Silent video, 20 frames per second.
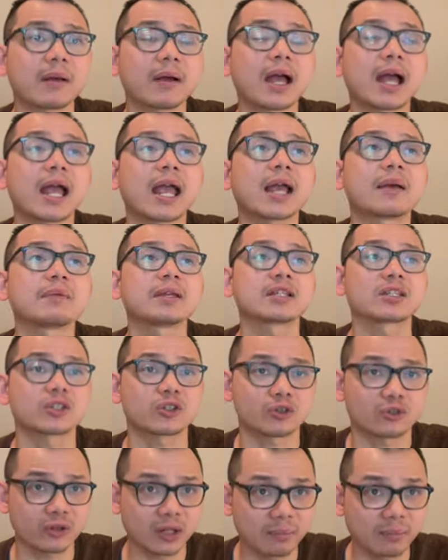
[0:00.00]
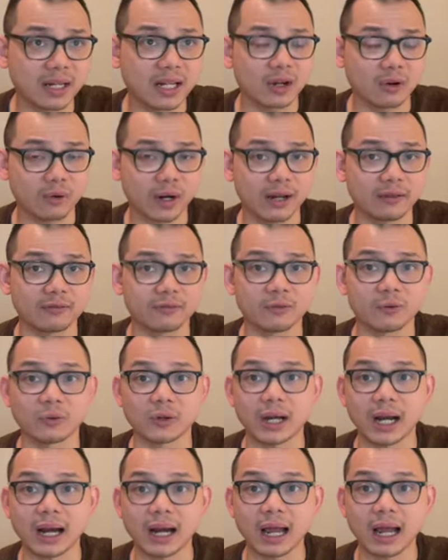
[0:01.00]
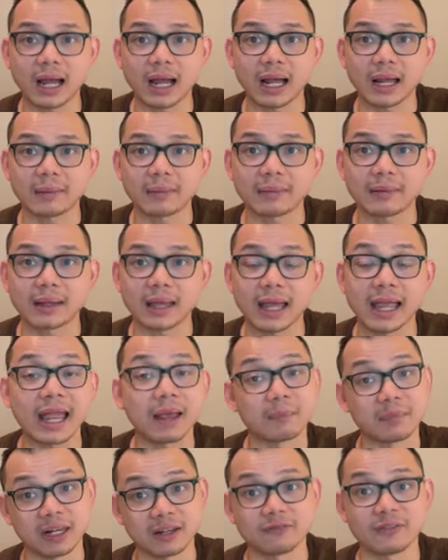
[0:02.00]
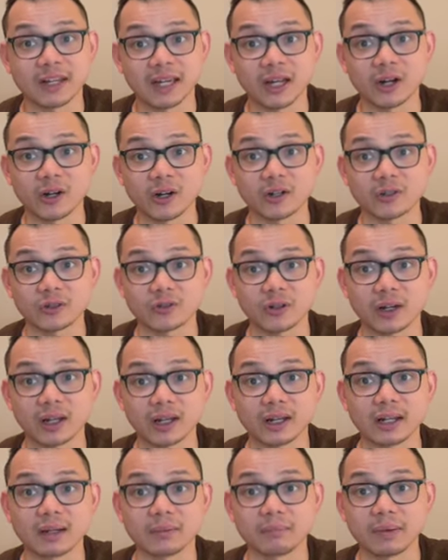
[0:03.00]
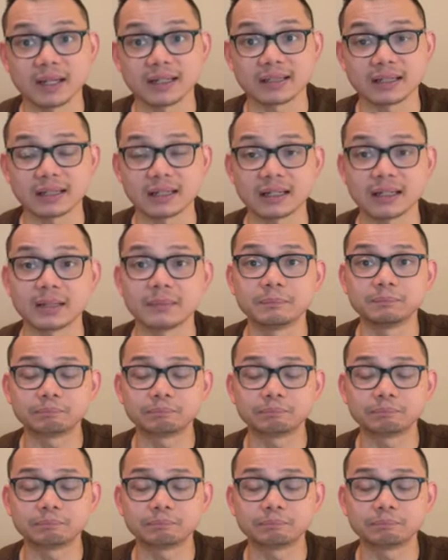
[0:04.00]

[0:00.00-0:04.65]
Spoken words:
am extremely grateful that I am living in Australia, basically.